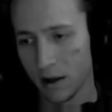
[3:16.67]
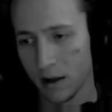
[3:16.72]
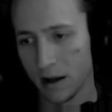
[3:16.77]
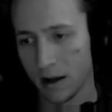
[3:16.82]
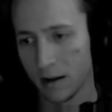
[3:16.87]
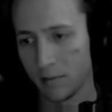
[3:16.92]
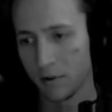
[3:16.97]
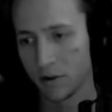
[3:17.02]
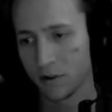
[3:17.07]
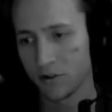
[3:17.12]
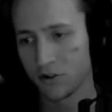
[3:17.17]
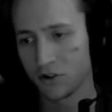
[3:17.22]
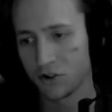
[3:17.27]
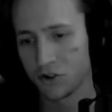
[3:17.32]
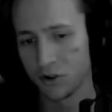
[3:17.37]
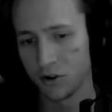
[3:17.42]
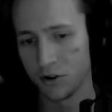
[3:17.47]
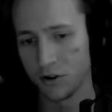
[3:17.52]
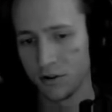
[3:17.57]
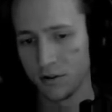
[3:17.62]
I'm not
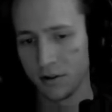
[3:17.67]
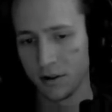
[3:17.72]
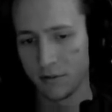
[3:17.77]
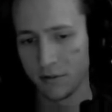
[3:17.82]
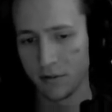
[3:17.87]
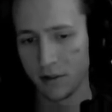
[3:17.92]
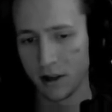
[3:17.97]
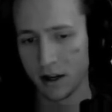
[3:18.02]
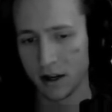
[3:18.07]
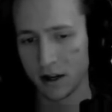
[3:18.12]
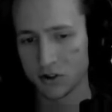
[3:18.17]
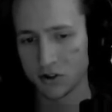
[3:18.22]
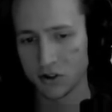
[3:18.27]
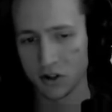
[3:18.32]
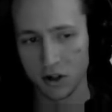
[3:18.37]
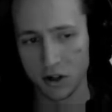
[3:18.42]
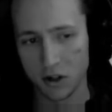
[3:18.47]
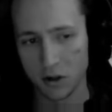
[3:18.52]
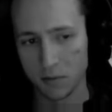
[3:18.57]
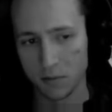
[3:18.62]
sure if they
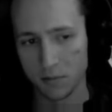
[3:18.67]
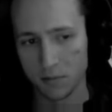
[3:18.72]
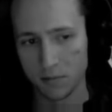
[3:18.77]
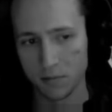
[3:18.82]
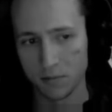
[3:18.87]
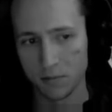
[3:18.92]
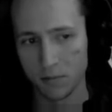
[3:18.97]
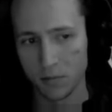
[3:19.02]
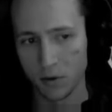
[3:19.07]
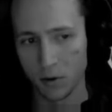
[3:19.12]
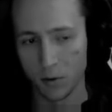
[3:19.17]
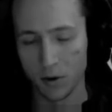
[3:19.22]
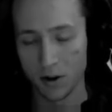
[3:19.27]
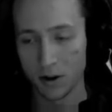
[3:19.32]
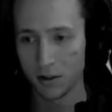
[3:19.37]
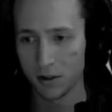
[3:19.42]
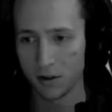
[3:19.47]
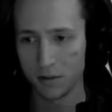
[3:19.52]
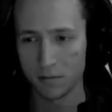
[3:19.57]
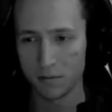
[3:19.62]
actually do
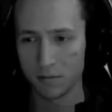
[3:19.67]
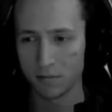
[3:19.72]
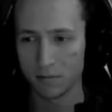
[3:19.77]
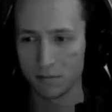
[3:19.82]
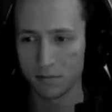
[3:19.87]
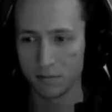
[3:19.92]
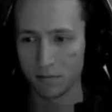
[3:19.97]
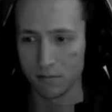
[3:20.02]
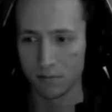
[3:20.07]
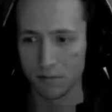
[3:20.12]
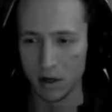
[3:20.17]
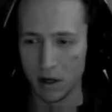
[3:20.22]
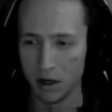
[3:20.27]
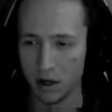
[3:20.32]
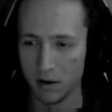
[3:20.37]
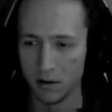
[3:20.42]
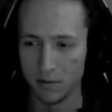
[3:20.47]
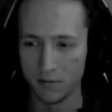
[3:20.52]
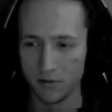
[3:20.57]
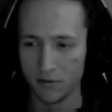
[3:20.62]
anything.
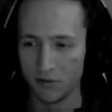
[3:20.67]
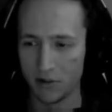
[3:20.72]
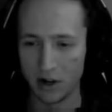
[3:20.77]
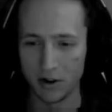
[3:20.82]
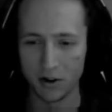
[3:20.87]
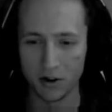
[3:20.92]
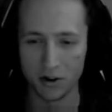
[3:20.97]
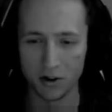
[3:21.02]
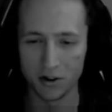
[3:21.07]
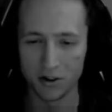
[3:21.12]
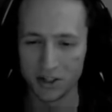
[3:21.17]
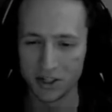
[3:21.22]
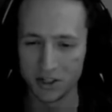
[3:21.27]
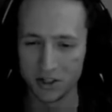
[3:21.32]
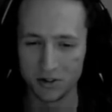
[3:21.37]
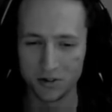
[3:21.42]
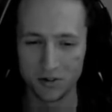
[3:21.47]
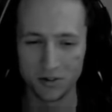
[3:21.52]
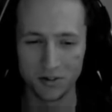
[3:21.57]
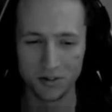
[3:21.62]
Very hard
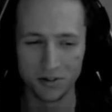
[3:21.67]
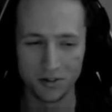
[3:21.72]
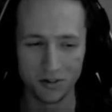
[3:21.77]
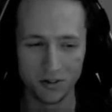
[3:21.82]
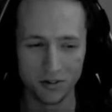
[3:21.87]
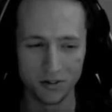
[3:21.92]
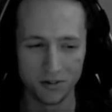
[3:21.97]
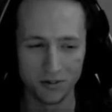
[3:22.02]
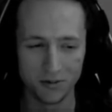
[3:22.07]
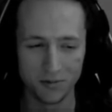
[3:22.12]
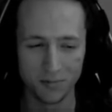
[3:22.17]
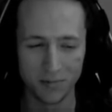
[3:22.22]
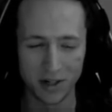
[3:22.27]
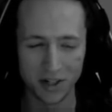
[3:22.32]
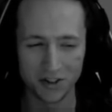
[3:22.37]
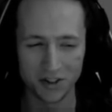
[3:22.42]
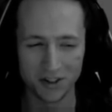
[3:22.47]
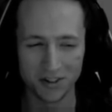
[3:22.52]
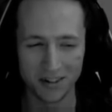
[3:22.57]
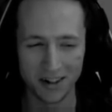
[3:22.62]
to
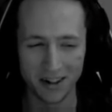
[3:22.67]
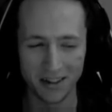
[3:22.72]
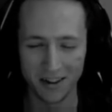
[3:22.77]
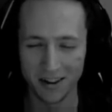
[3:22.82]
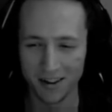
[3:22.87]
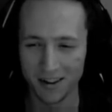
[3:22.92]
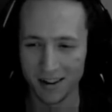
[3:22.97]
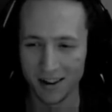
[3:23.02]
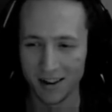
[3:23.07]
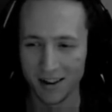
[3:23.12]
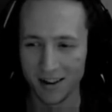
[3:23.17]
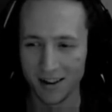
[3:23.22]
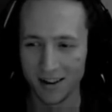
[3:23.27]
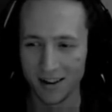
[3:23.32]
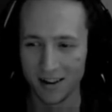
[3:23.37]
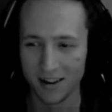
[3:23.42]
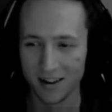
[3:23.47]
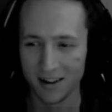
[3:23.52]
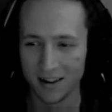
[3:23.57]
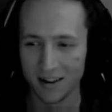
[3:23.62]
measure, I think.
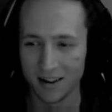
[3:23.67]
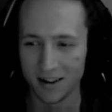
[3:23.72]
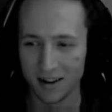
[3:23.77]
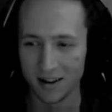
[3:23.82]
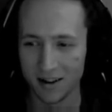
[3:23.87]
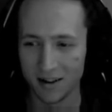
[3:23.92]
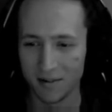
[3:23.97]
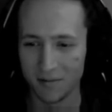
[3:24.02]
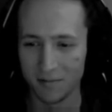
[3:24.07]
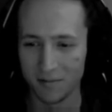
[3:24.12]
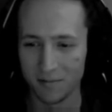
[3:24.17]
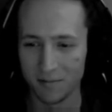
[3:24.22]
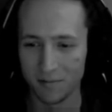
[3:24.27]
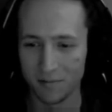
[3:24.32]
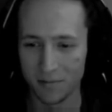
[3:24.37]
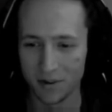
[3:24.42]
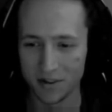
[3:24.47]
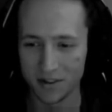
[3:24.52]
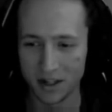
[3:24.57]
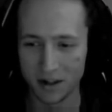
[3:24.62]

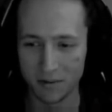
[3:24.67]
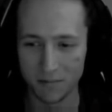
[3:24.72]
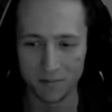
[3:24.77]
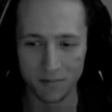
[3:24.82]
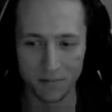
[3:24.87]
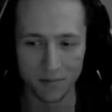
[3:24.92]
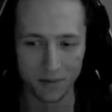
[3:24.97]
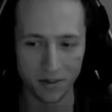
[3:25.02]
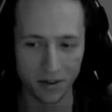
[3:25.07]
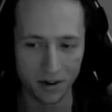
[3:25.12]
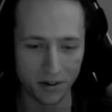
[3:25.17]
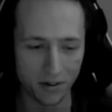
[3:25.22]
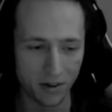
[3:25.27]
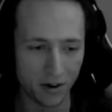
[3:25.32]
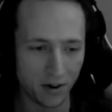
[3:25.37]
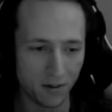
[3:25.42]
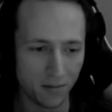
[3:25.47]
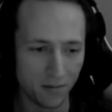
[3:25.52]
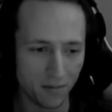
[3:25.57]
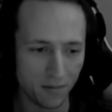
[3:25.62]
But yeah, they're
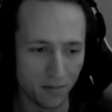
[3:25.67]
there.